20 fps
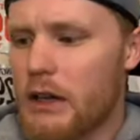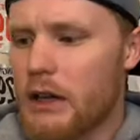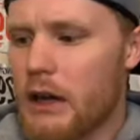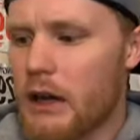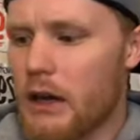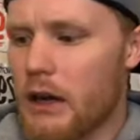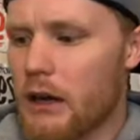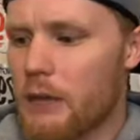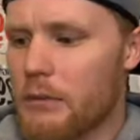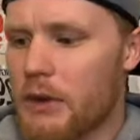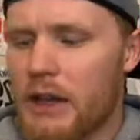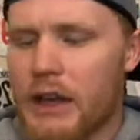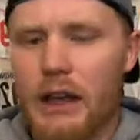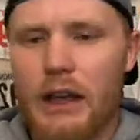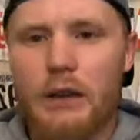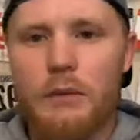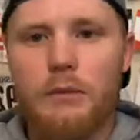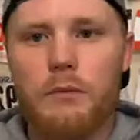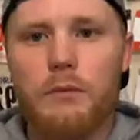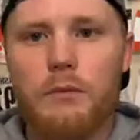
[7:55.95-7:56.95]
Um,
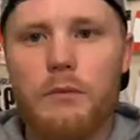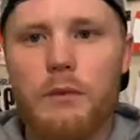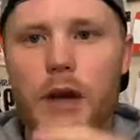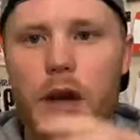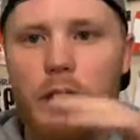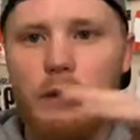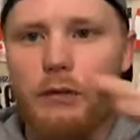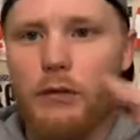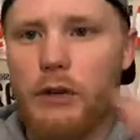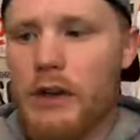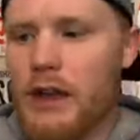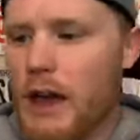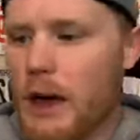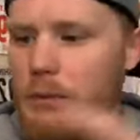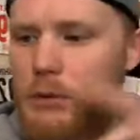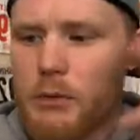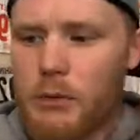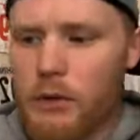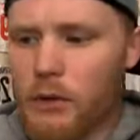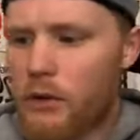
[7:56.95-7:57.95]
again, kind of
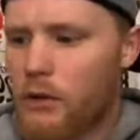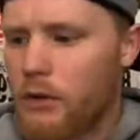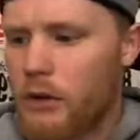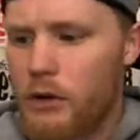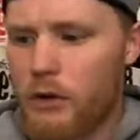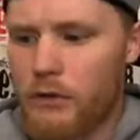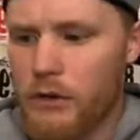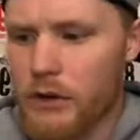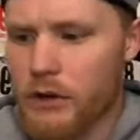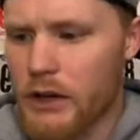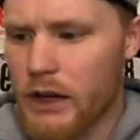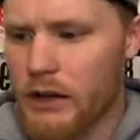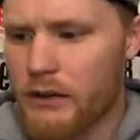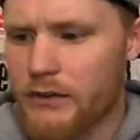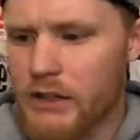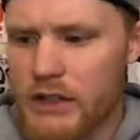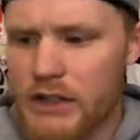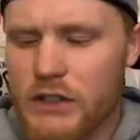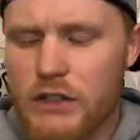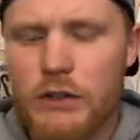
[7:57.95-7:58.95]
recapping, we're going over kind
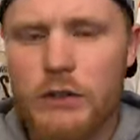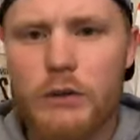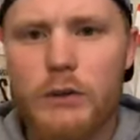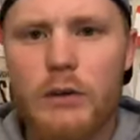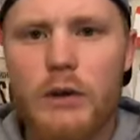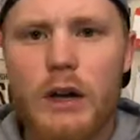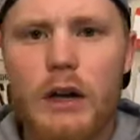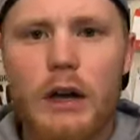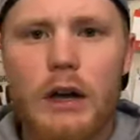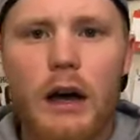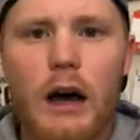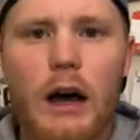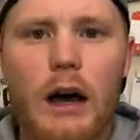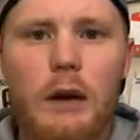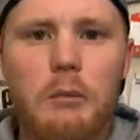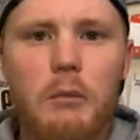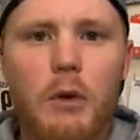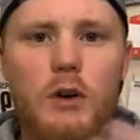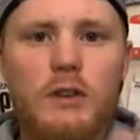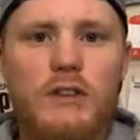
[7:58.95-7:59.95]
of the two
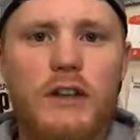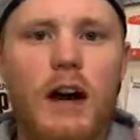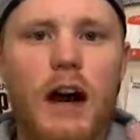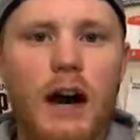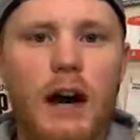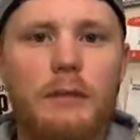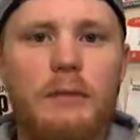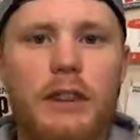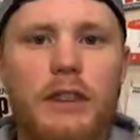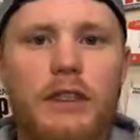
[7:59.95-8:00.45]
uh, most common